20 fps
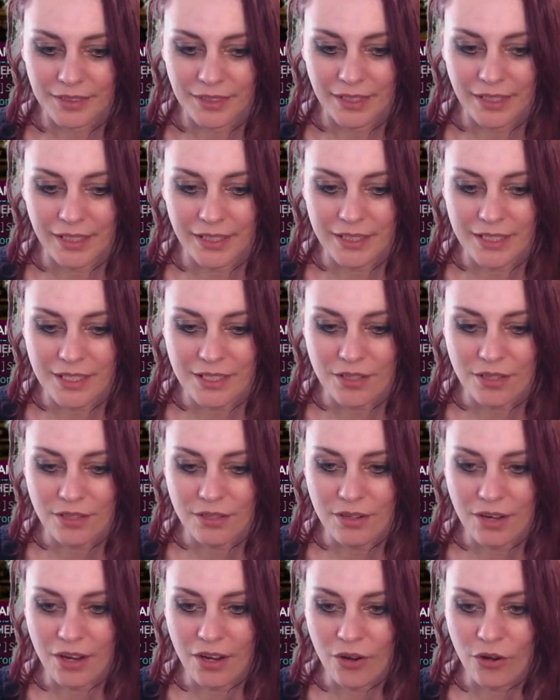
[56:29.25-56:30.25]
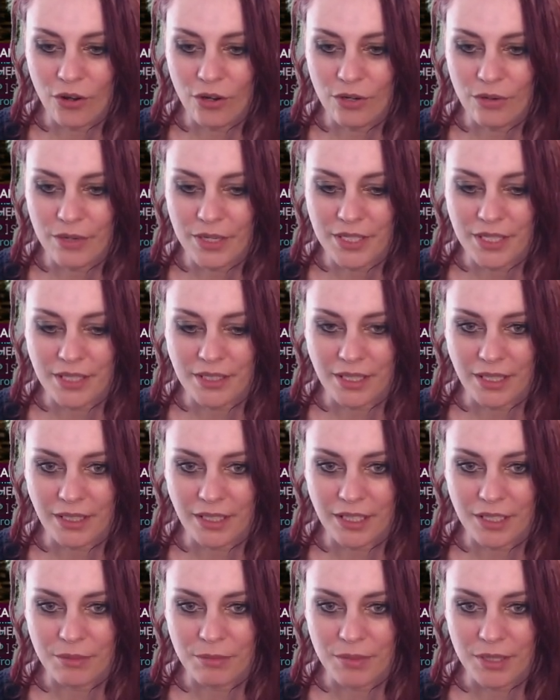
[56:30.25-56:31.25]
And it's all always
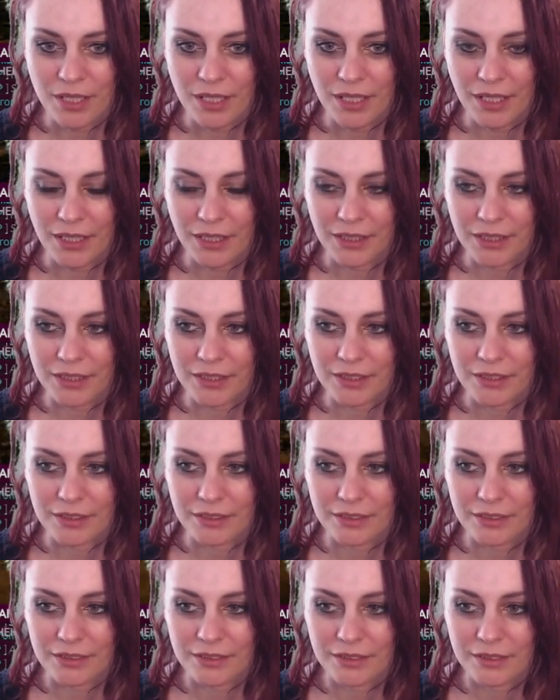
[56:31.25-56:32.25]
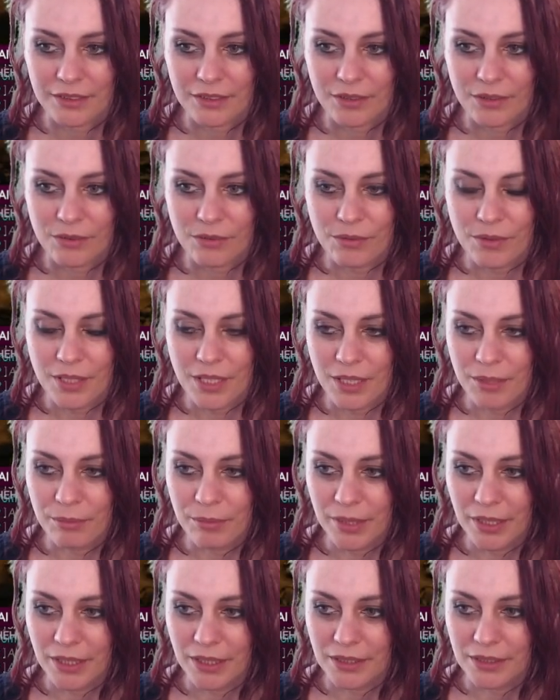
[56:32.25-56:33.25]
attacking me like really
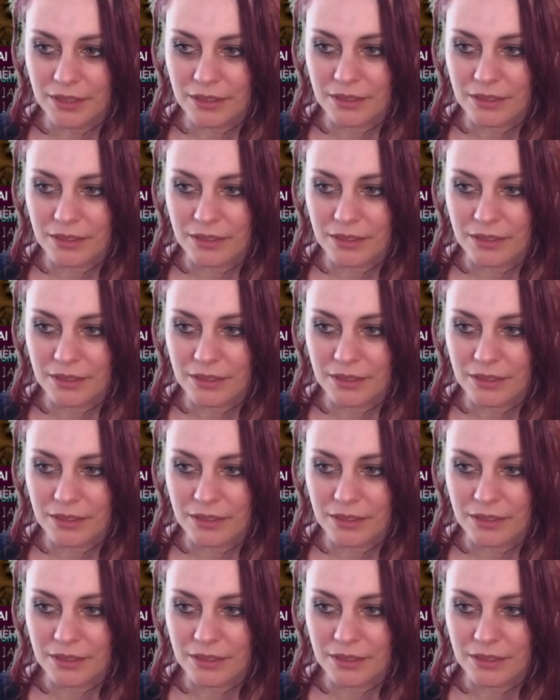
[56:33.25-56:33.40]
bad.